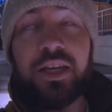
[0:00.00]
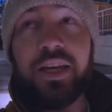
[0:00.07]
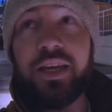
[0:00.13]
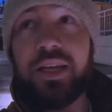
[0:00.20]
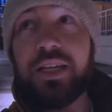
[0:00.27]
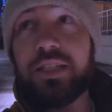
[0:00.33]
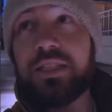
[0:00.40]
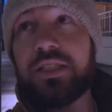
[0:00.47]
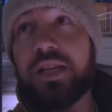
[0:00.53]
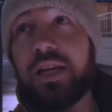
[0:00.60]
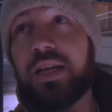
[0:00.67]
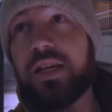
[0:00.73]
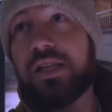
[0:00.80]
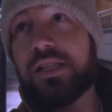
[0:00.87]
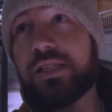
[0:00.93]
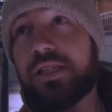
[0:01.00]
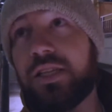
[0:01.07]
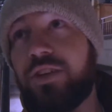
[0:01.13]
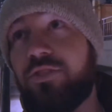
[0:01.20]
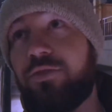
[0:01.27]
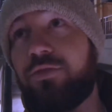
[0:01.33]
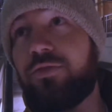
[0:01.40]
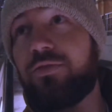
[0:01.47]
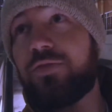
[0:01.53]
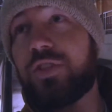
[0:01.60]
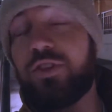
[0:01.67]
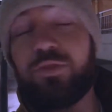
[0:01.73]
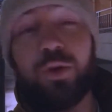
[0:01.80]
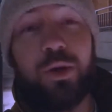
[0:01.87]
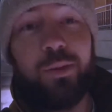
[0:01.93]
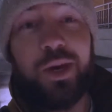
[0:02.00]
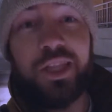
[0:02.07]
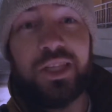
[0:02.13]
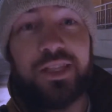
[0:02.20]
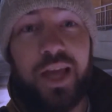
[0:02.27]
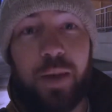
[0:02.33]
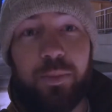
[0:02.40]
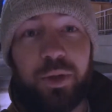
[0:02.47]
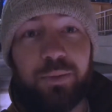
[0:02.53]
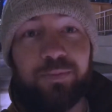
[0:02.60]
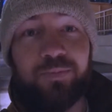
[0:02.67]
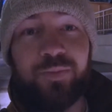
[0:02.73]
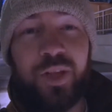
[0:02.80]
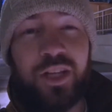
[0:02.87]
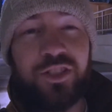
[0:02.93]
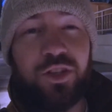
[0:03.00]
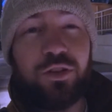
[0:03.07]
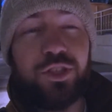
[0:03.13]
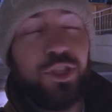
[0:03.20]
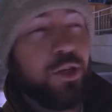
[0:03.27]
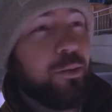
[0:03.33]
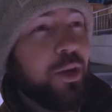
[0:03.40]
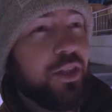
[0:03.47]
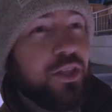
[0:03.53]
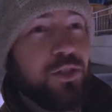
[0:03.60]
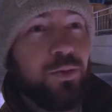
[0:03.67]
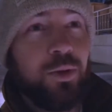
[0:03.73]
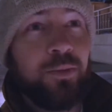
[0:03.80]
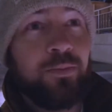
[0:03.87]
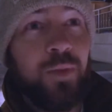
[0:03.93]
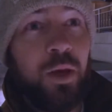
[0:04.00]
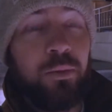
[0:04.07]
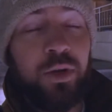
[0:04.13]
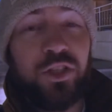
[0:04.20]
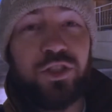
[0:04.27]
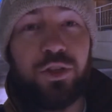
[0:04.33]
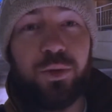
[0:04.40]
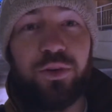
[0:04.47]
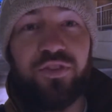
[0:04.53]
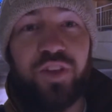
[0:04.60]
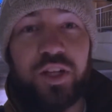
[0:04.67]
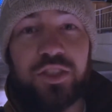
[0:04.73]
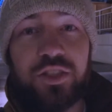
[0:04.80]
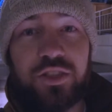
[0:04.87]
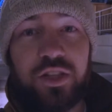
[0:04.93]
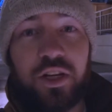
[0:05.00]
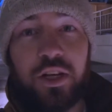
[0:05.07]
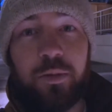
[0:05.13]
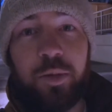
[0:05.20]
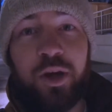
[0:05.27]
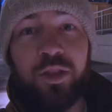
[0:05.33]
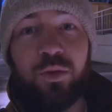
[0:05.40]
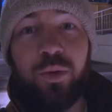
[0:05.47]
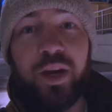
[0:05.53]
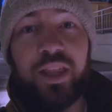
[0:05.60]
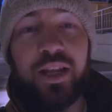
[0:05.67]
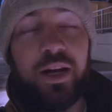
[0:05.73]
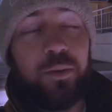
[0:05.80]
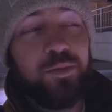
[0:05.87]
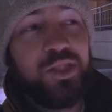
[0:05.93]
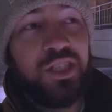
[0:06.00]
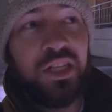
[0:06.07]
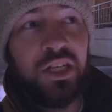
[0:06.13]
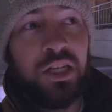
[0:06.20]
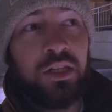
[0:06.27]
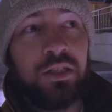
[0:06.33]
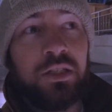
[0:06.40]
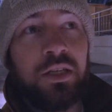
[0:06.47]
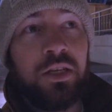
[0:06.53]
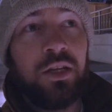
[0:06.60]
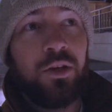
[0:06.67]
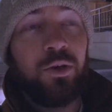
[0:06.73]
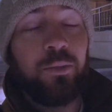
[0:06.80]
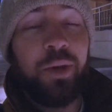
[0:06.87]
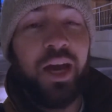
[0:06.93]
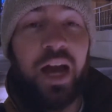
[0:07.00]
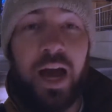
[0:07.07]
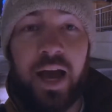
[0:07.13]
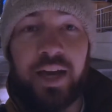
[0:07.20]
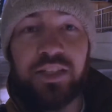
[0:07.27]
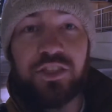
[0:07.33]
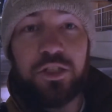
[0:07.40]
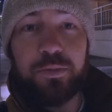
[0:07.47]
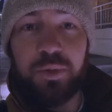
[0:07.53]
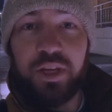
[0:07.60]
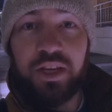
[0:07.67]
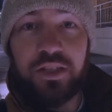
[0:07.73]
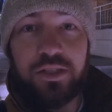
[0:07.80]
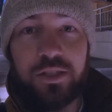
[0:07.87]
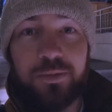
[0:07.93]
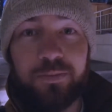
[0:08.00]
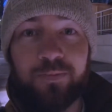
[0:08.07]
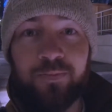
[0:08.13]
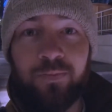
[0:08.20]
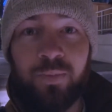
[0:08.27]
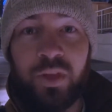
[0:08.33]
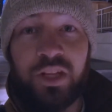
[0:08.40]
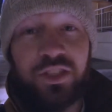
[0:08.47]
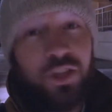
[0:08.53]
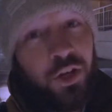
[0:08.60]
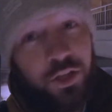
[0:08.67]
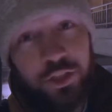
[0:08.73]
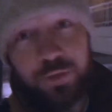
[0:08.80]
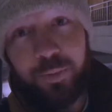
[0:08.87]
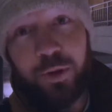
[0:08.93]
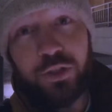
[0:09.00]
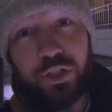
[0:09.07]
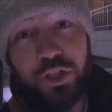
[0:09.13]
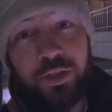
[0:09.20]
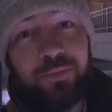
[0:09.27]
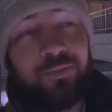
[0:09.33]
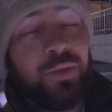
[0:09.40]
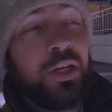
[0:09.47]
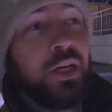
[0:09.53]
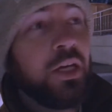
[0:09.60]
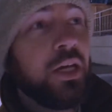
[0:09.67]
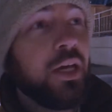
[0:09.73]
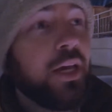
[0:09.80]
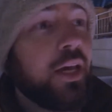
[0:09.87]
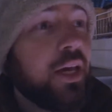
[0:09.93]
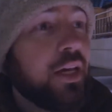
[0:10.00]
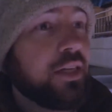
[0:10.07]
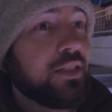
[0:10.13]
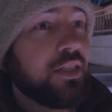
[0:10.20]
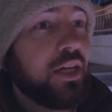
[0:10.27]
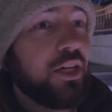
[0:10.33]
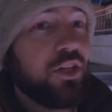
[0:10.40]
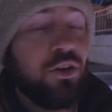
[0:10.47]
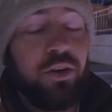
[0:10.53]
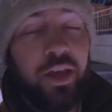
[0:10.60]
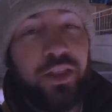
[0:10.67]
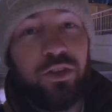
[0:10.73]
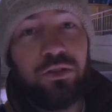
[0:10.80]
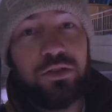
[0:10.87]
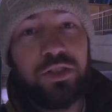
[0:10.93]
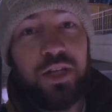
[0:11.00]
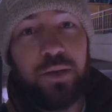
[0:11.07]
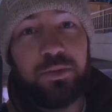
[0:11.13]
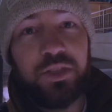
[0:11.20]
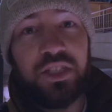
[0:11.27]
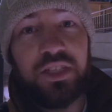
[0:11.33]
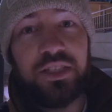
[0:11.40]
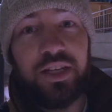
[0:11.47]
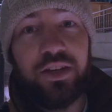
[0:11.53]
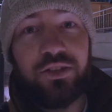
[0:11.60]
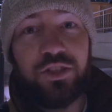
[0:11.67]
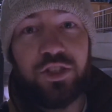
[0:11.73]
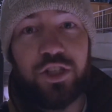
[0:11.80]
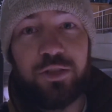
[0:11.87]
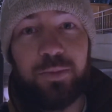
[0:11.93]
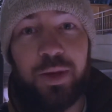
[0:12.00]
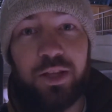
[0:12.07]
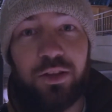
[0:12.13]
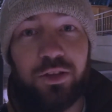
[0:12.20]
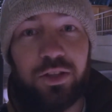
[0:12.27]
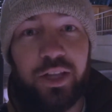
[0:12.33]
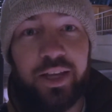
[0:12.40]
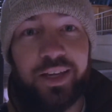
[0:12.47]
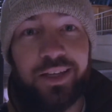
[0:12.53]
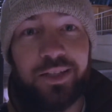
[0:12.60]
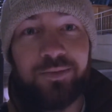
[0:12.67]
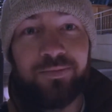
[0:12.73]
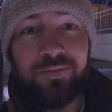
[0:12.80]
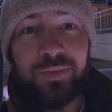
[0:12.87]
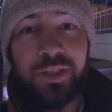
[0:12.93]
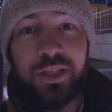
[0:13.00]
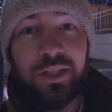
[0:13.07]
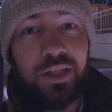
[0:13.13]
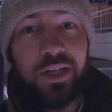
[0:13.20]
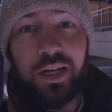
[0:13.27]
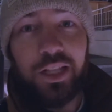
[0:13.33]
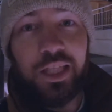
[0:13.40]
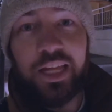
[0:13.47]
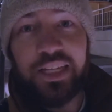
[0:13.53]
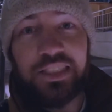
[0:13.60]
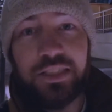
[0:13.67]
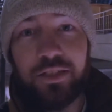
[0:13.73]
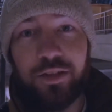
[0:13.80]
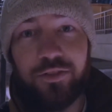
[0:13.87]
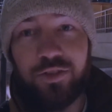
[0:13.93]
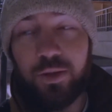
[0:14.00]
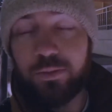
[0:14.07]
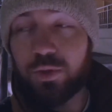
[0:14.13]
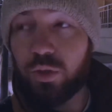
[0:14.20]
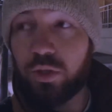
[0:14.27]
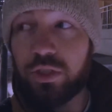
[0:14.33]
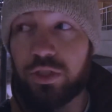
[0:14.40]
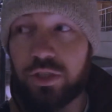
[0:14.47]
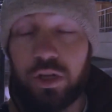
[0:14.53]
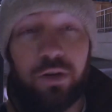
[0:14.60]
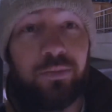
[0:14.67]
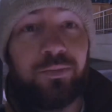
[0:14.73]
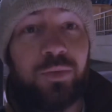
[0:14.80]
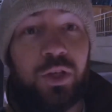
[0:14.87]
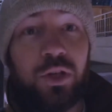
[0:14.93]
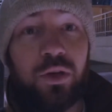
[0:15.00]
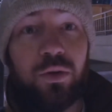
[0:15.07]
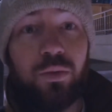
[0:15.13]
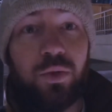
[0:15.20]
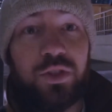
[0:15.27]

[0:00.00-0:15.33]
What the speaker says: and see if we can make this happen. Not so sure about this one. I'm not sure the reflection is going to come out the way that I'm seeing it in my eye, just because it's a long exposure and you don't get those types of details. It just may look like a light of some sort, so we'll